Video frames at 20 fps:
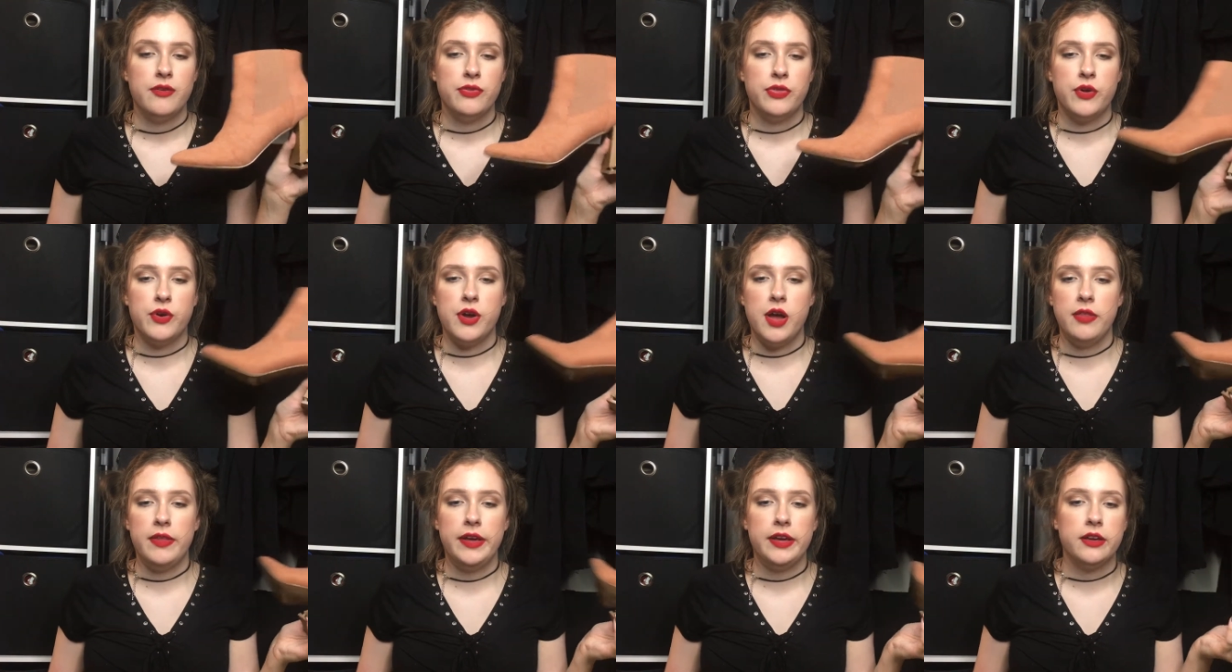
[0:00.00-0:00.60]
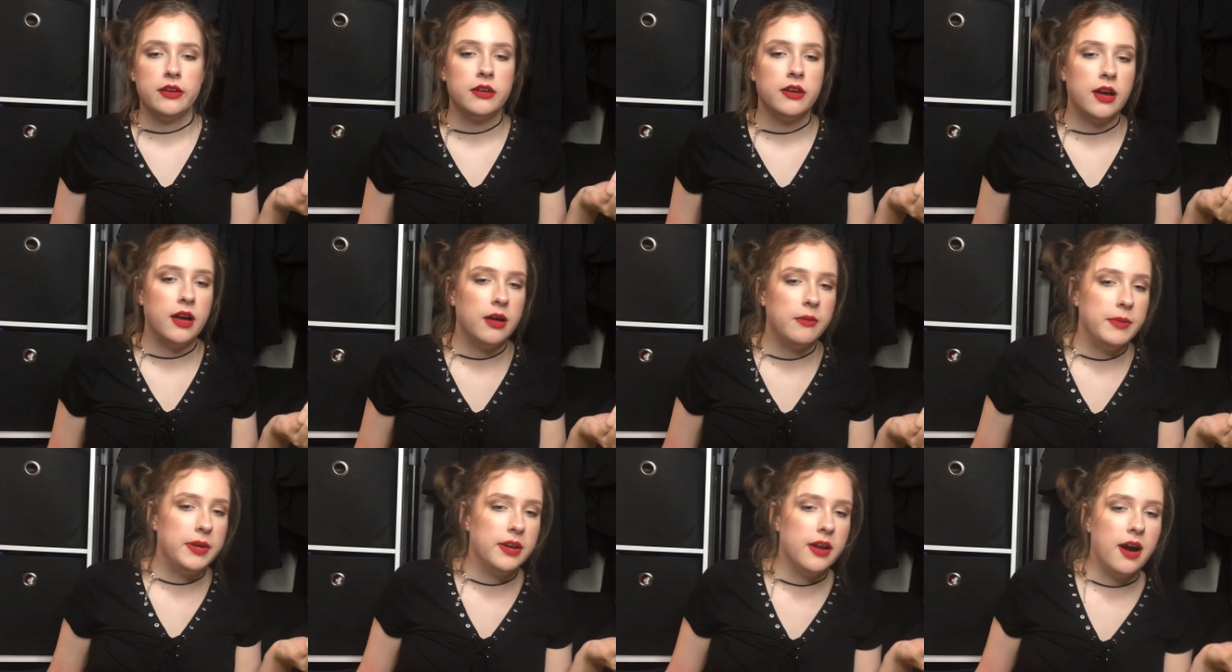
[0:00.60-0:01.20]
They're not like,
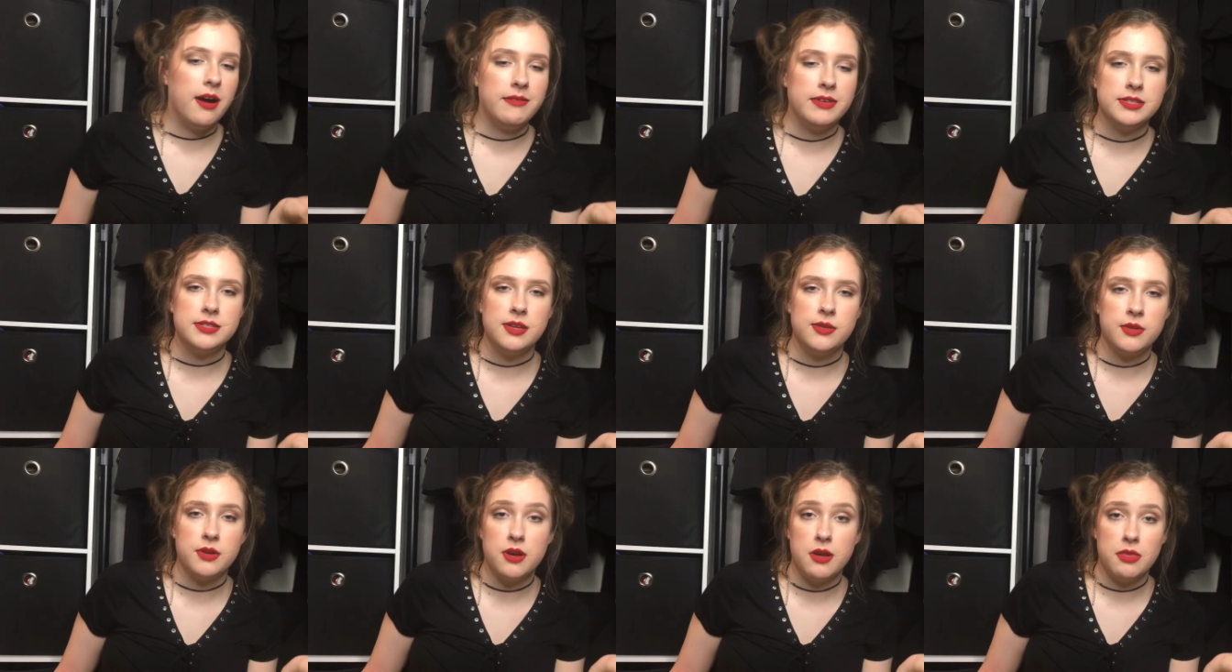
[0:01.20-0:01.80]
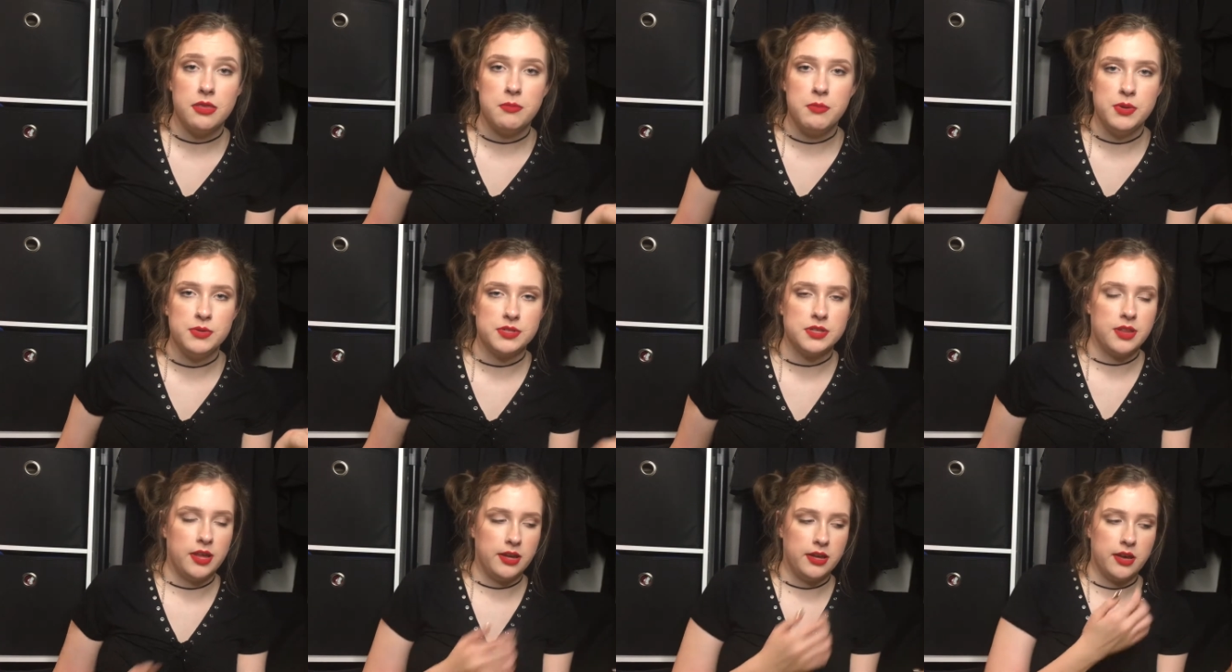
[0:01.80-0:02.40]
I mean, obviously they're not the
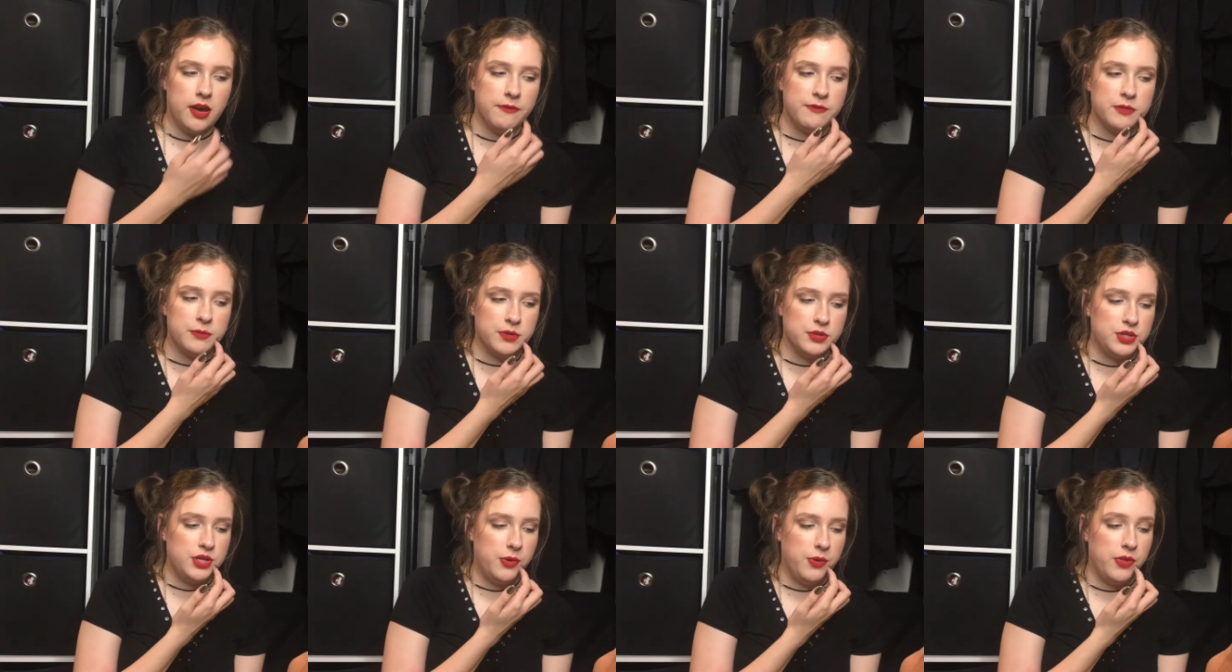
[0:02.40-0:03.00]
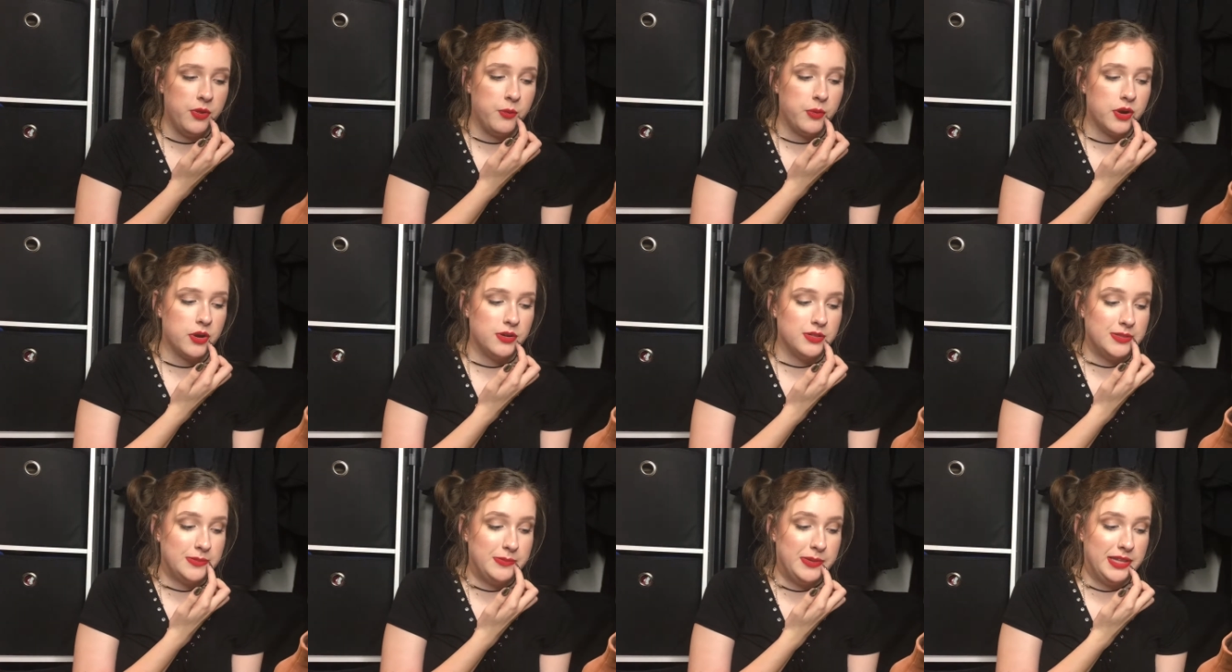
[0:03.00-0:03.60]
most like comfortable shoe in the
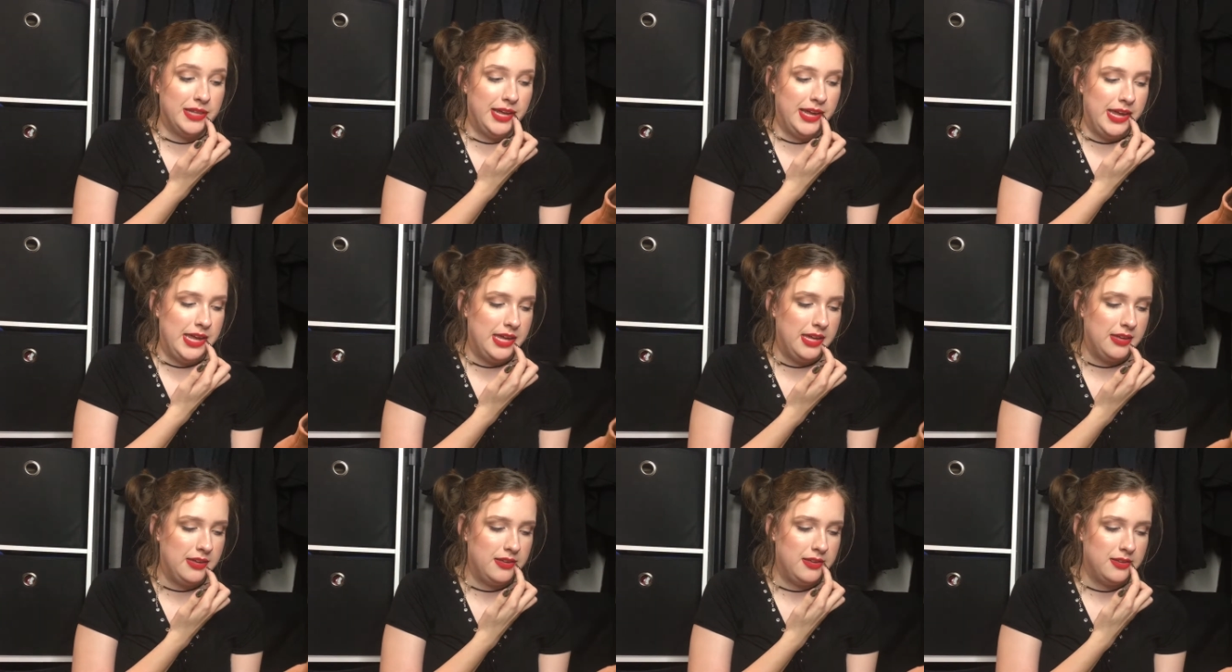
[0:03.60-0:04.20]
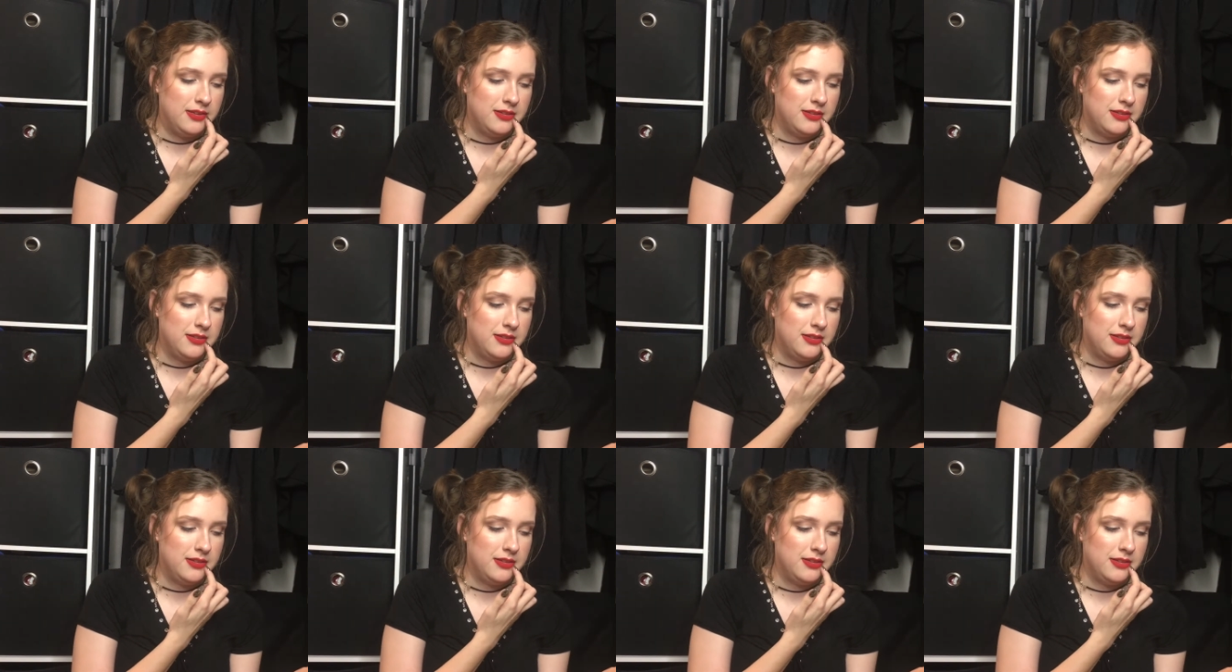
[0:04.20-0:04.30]
world, but like,